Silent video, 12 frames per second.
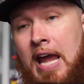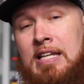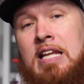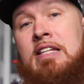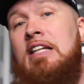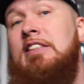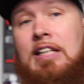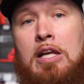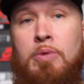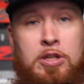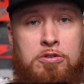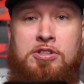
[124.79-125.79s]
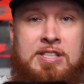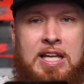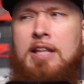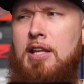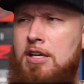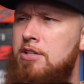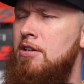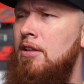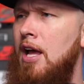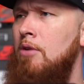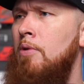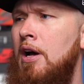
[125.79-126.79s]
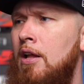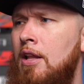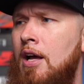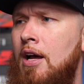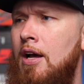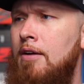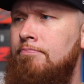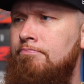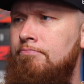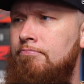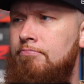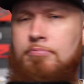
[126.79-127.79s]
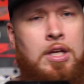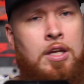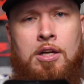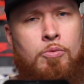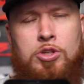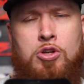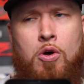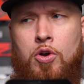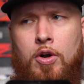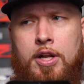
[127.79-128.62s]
And initially, when you see these, you're like, well, uh, hmm what's going